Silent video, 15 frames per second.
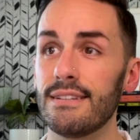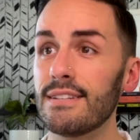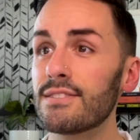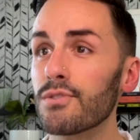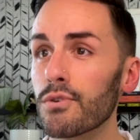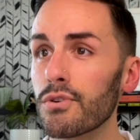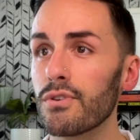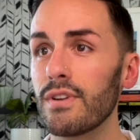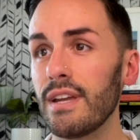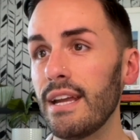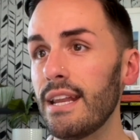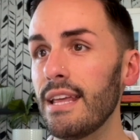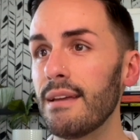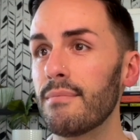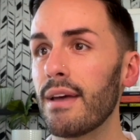disordered
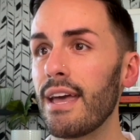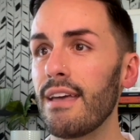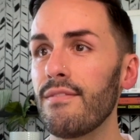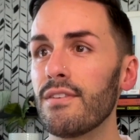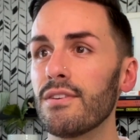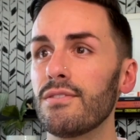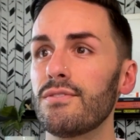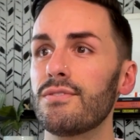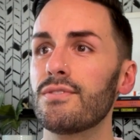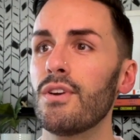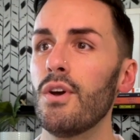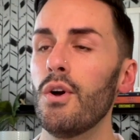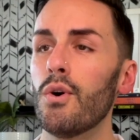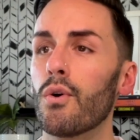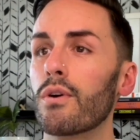eating behaviors,
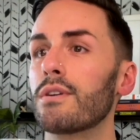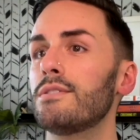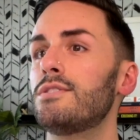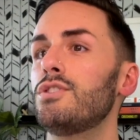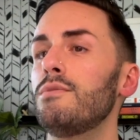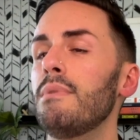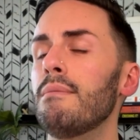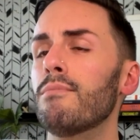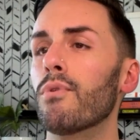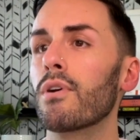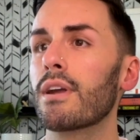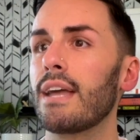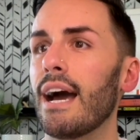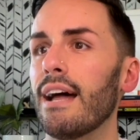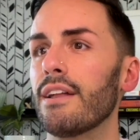or consuming
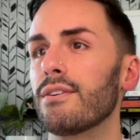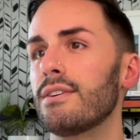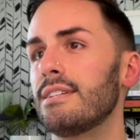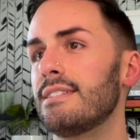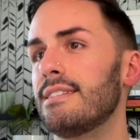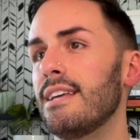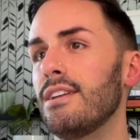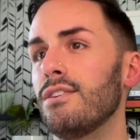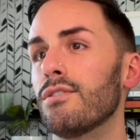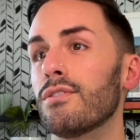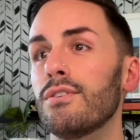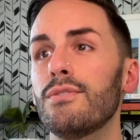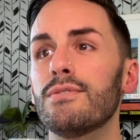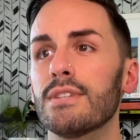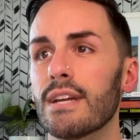more calories than
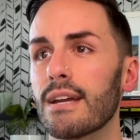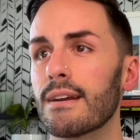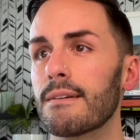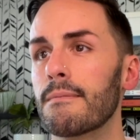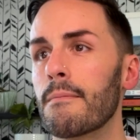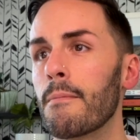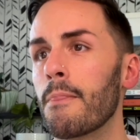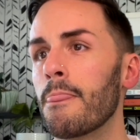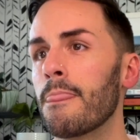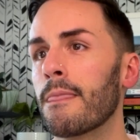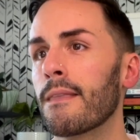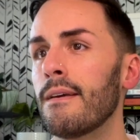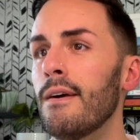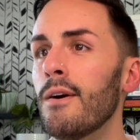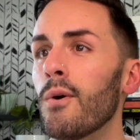you're using.
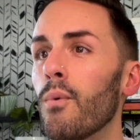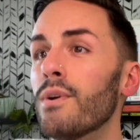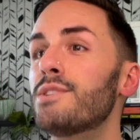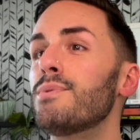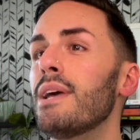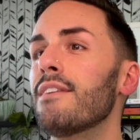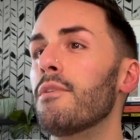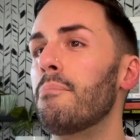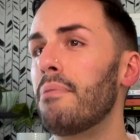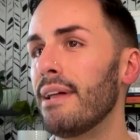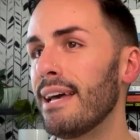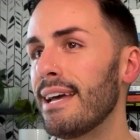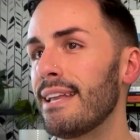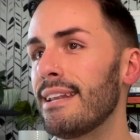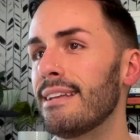Once we have a
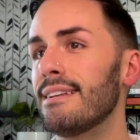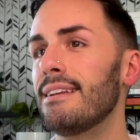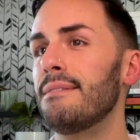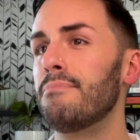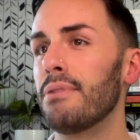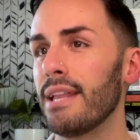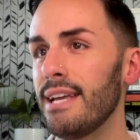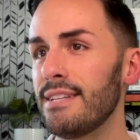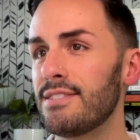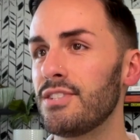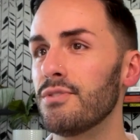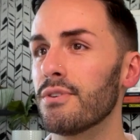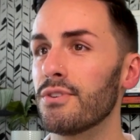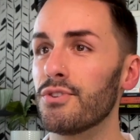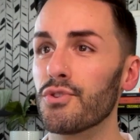plan in place
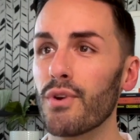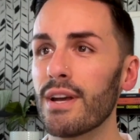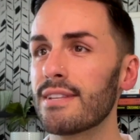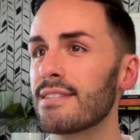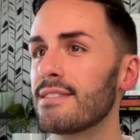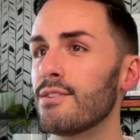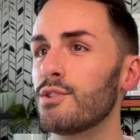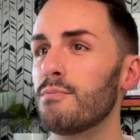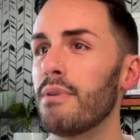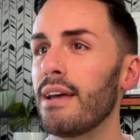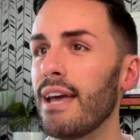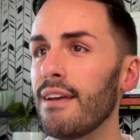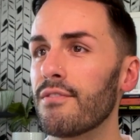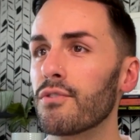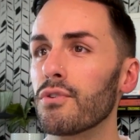to address those
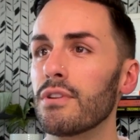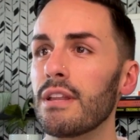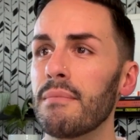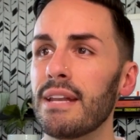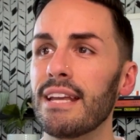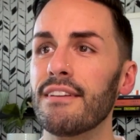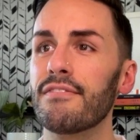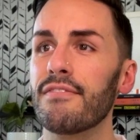behavioral limiting